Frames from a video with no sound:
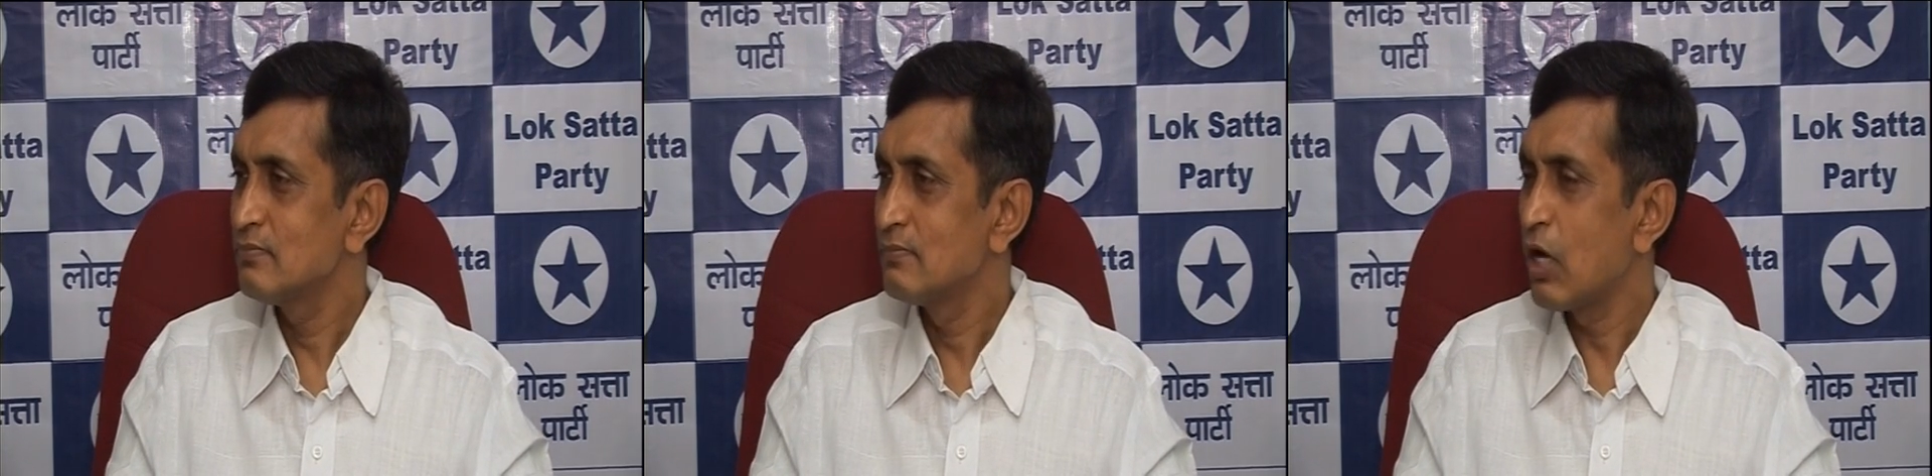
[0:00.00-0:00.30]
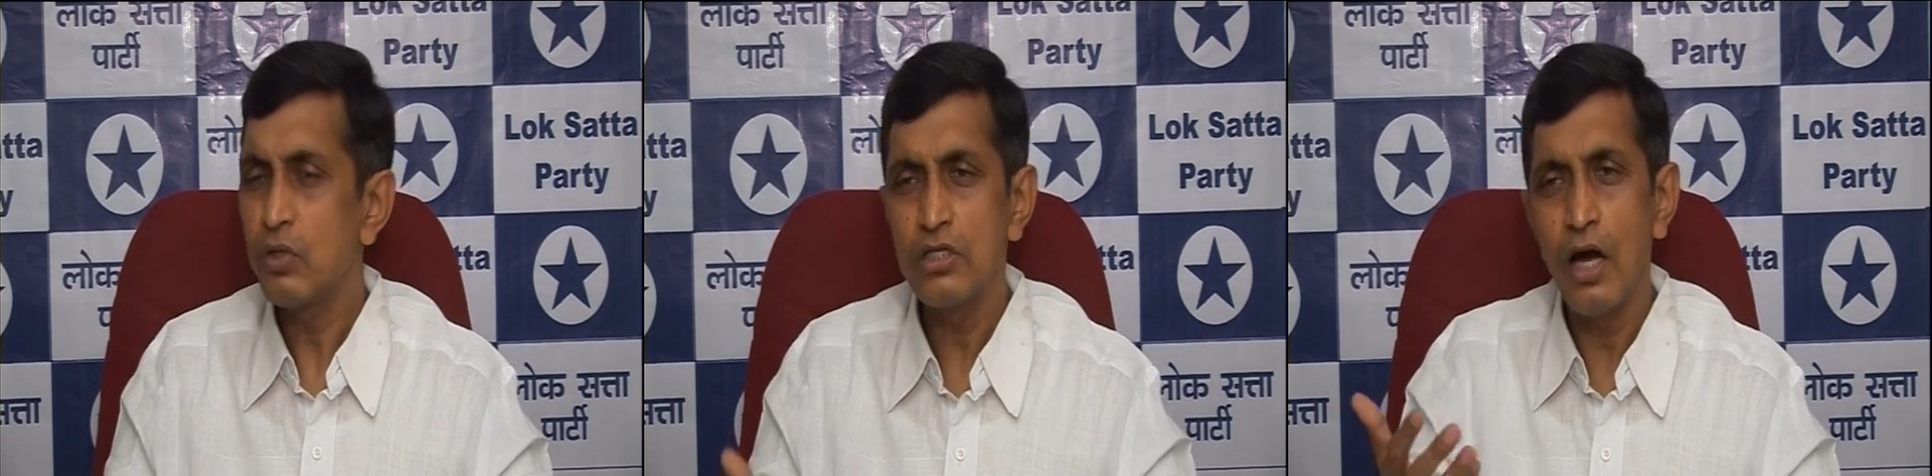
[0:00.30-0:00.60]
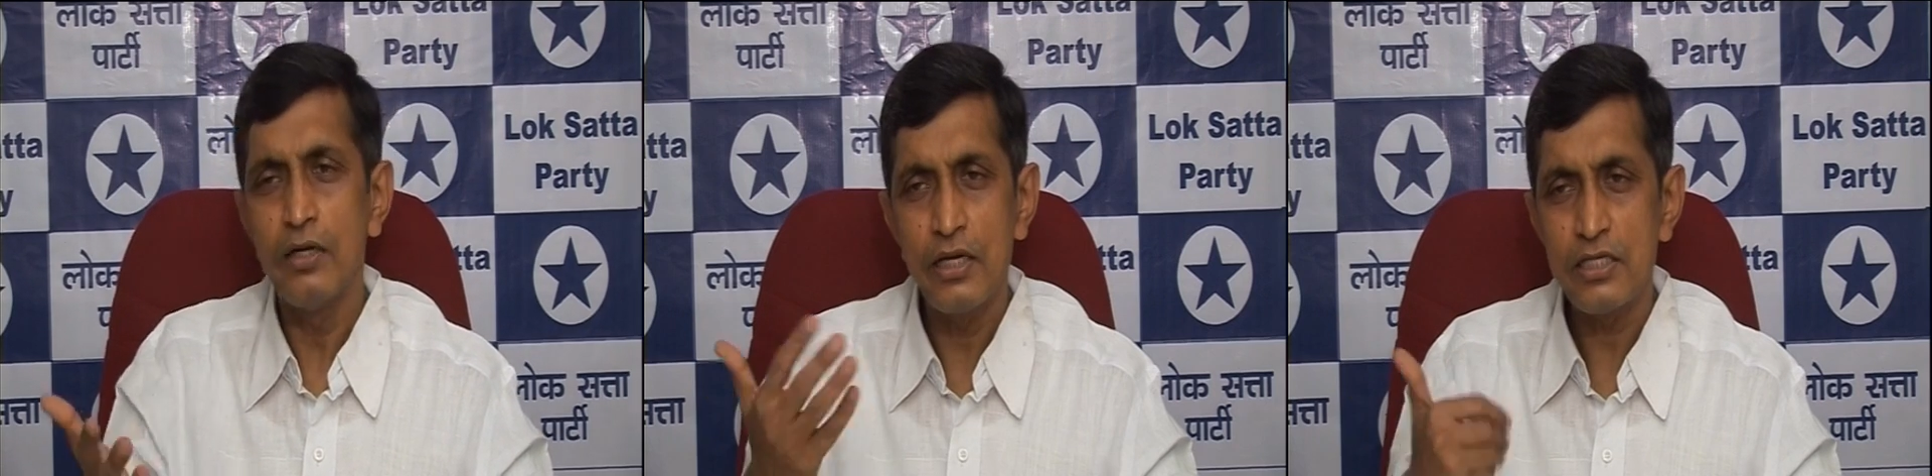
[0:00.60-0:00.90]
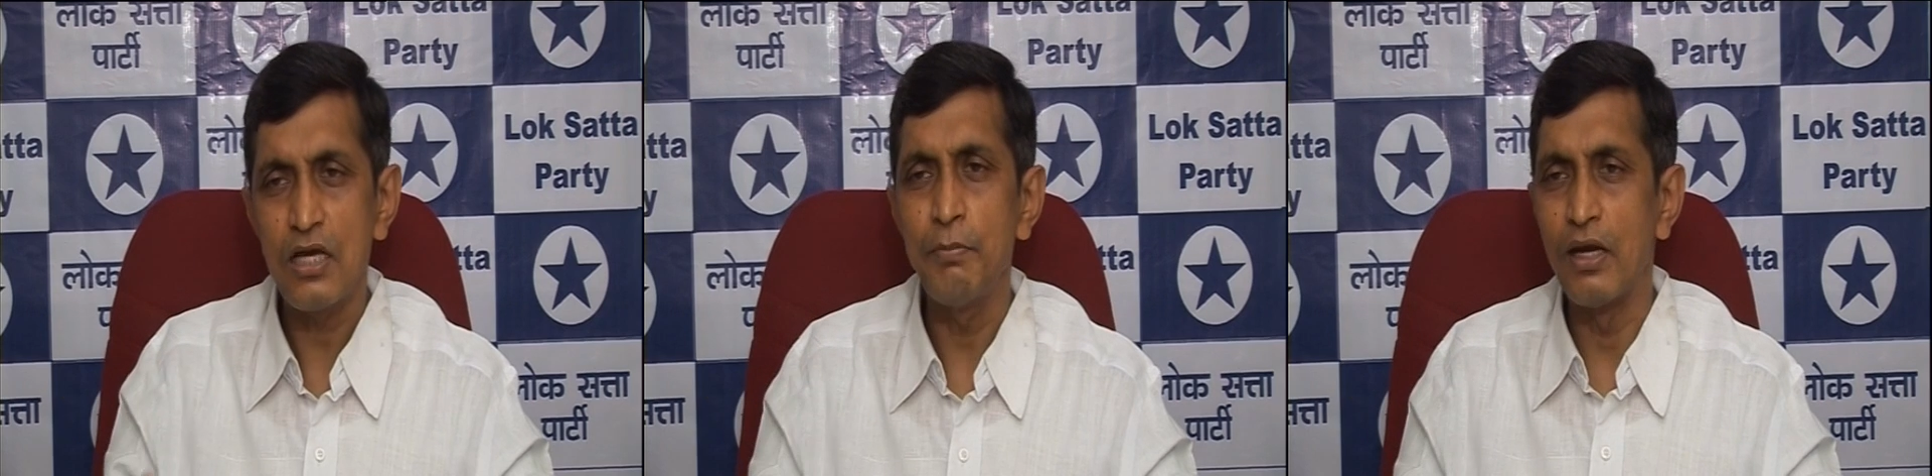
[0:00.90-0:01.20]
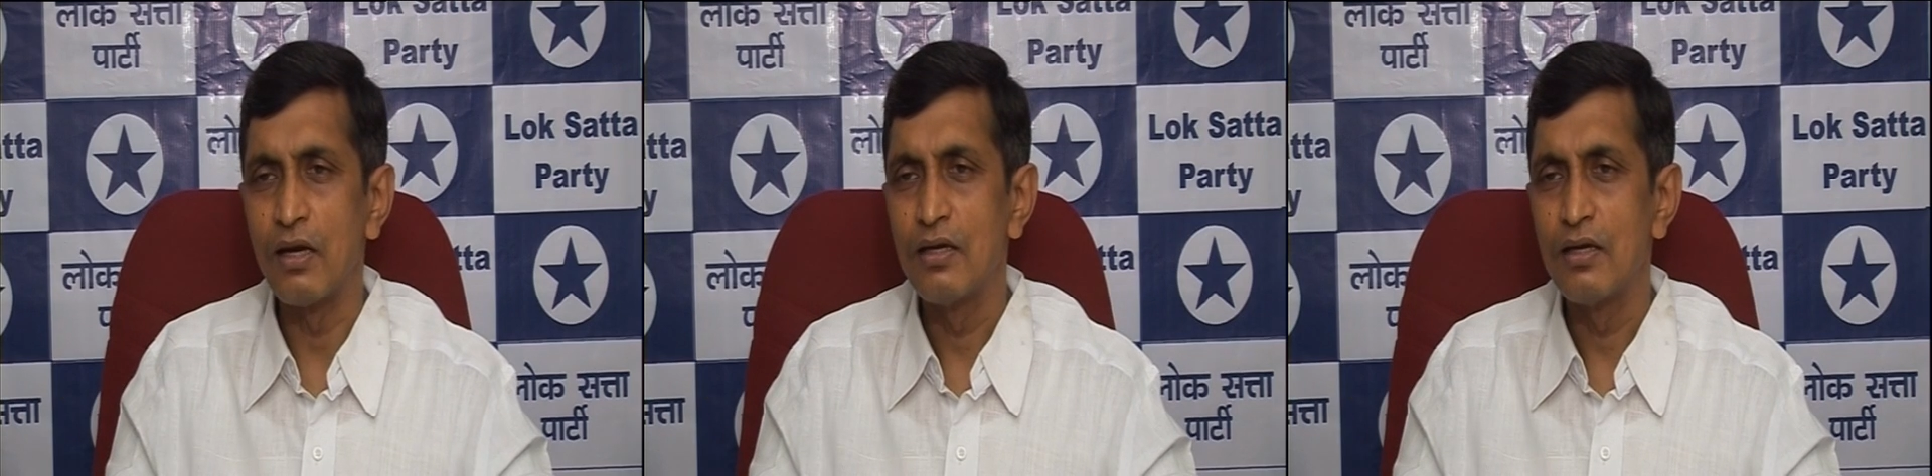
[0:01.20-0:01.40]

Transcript: How did the RDX come in?